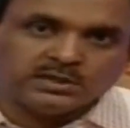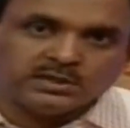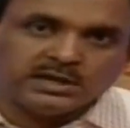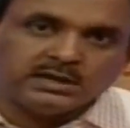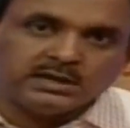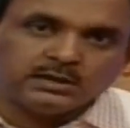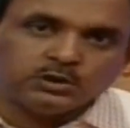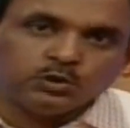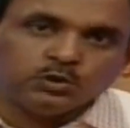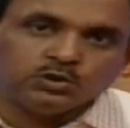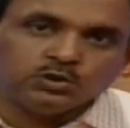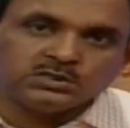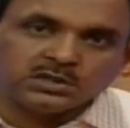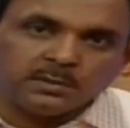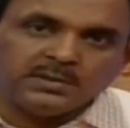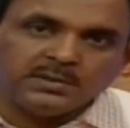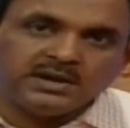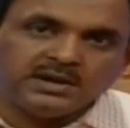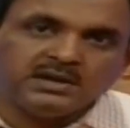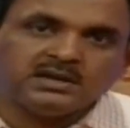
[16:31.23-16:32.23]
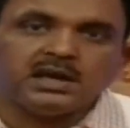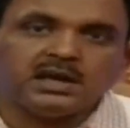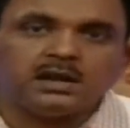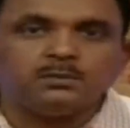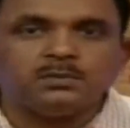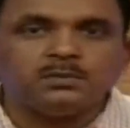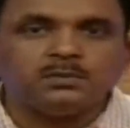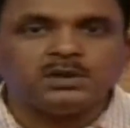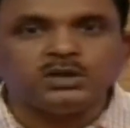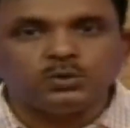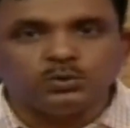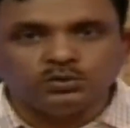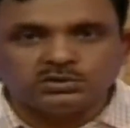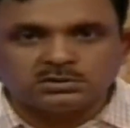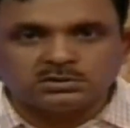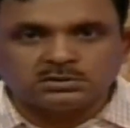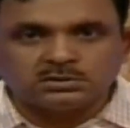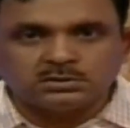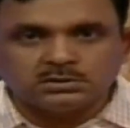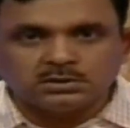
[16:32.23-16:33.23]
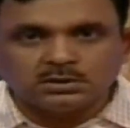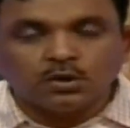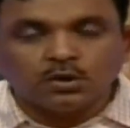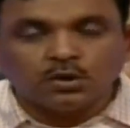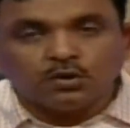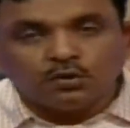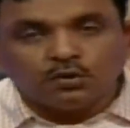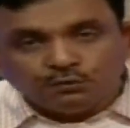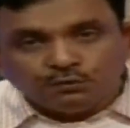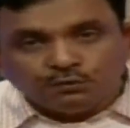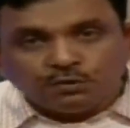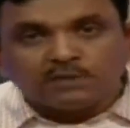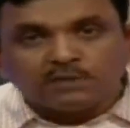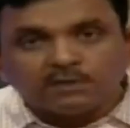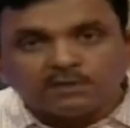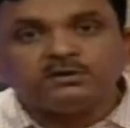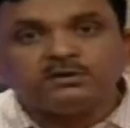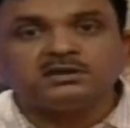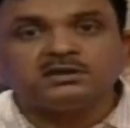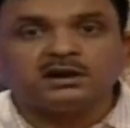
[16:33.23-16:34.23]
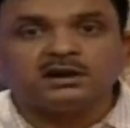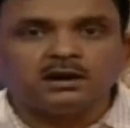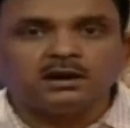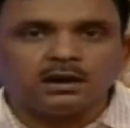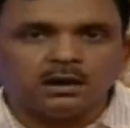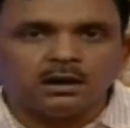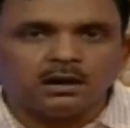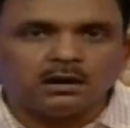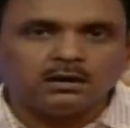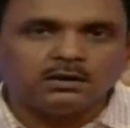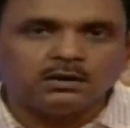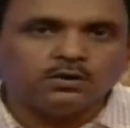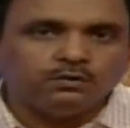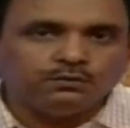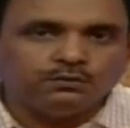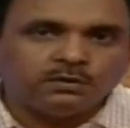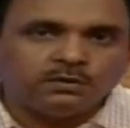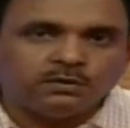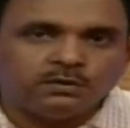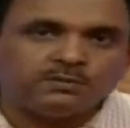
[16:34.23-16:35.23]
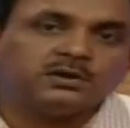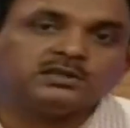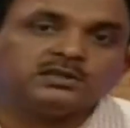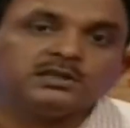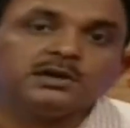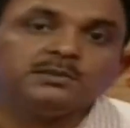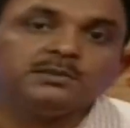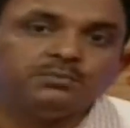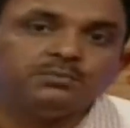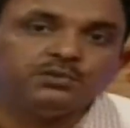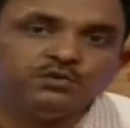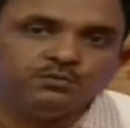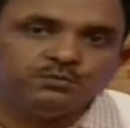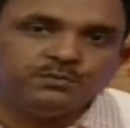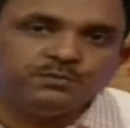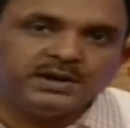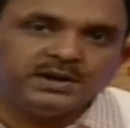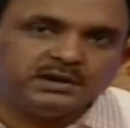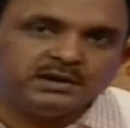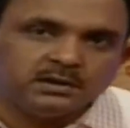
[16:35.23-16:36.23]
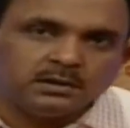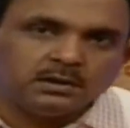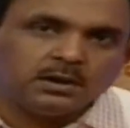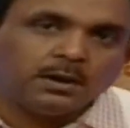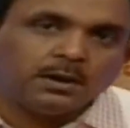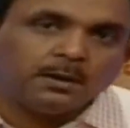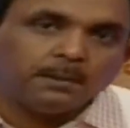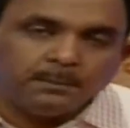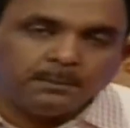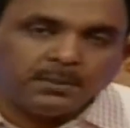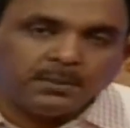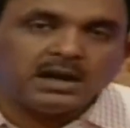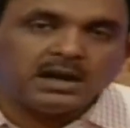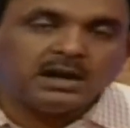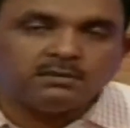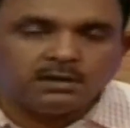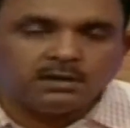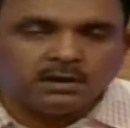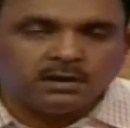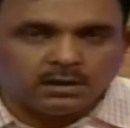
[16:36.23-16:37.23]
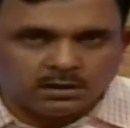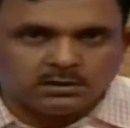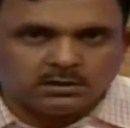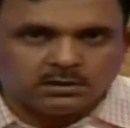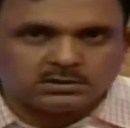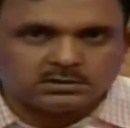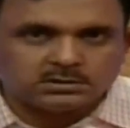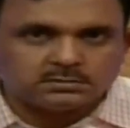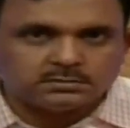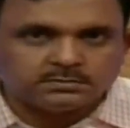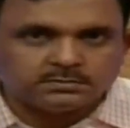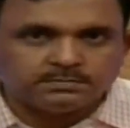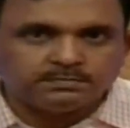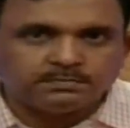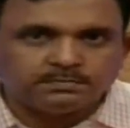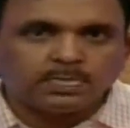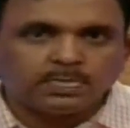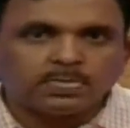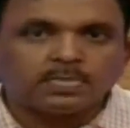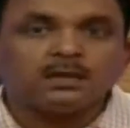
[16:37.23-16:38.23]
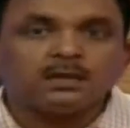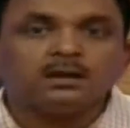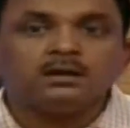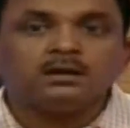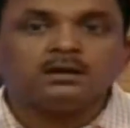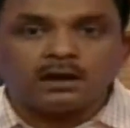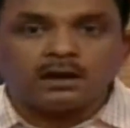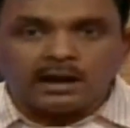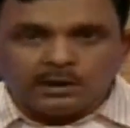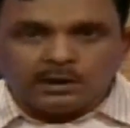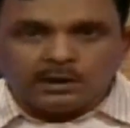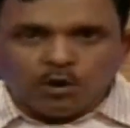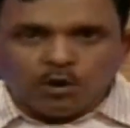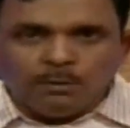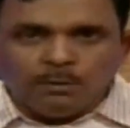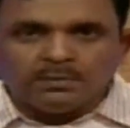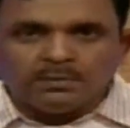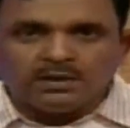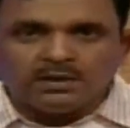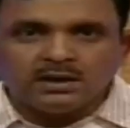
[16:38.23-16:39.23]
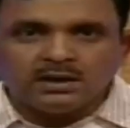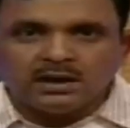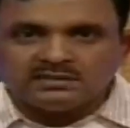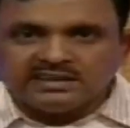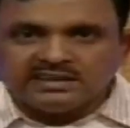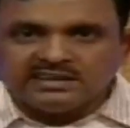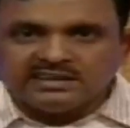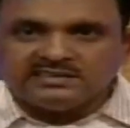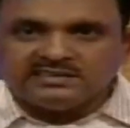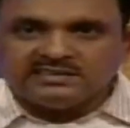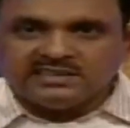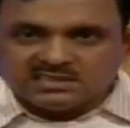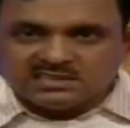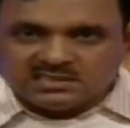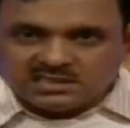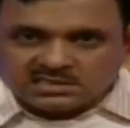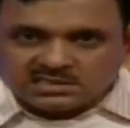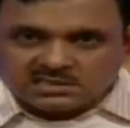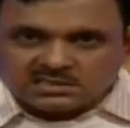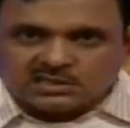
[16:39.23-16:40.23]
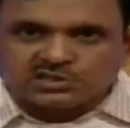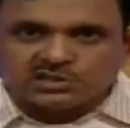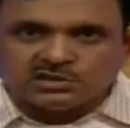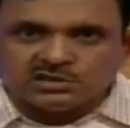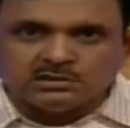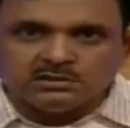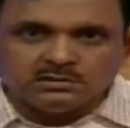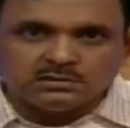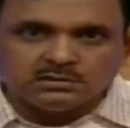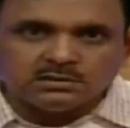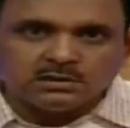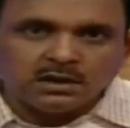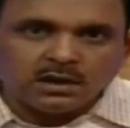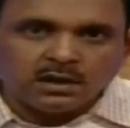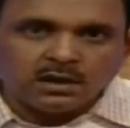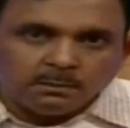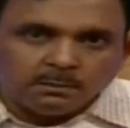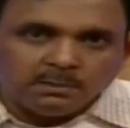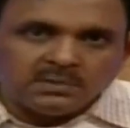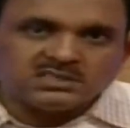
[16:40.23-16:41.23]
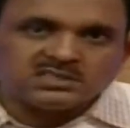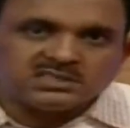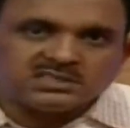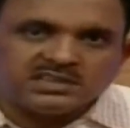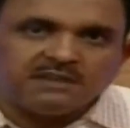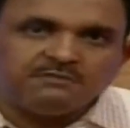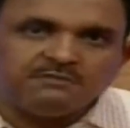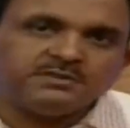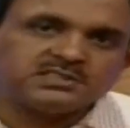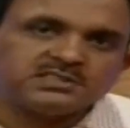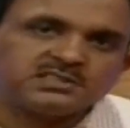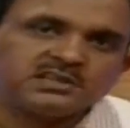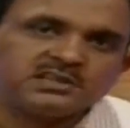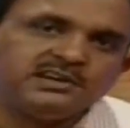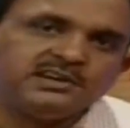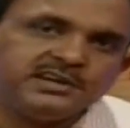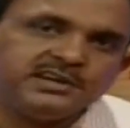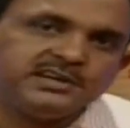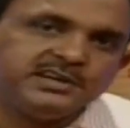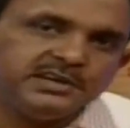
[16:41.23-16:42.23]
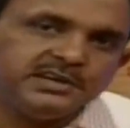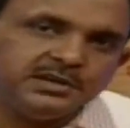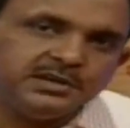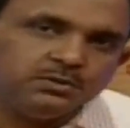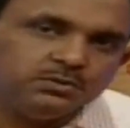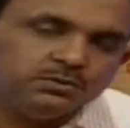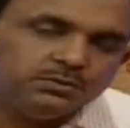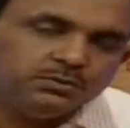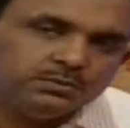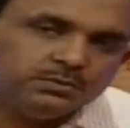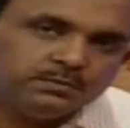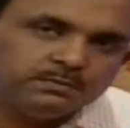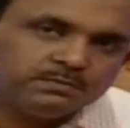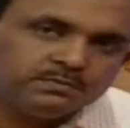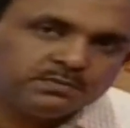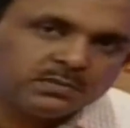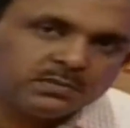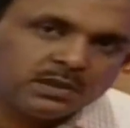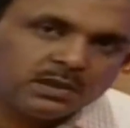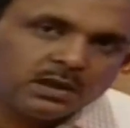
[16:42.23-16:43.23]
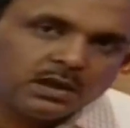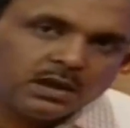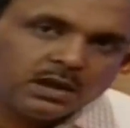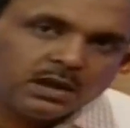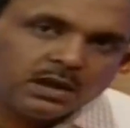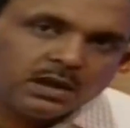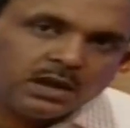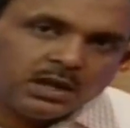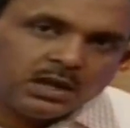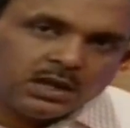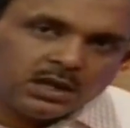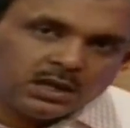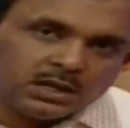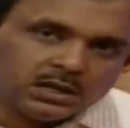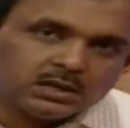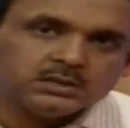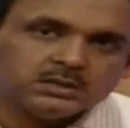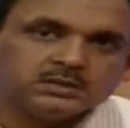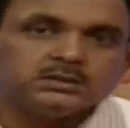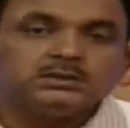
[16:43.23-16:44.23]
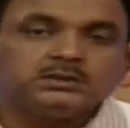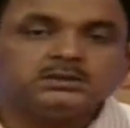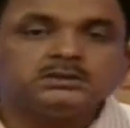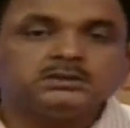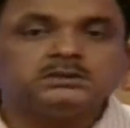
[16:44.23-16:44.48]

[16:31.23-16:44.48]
so that those comments can be used for further learning, for further improvement by our learners. I hope that this discussion must have facilitated you in